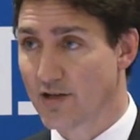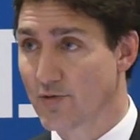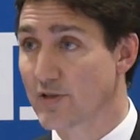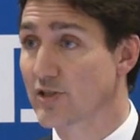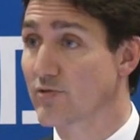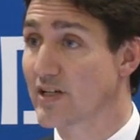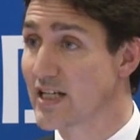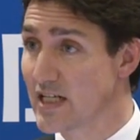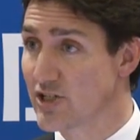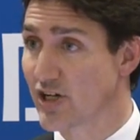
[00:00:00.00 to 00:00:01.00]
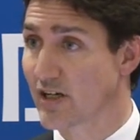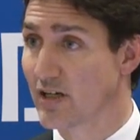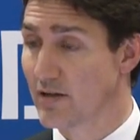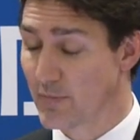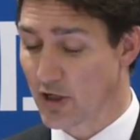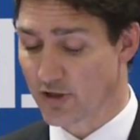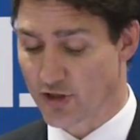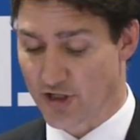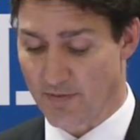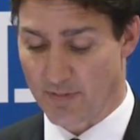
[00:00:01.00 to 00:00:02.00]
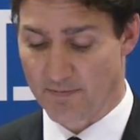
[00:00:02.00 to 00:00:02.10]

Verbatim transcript: to a strategic partnership.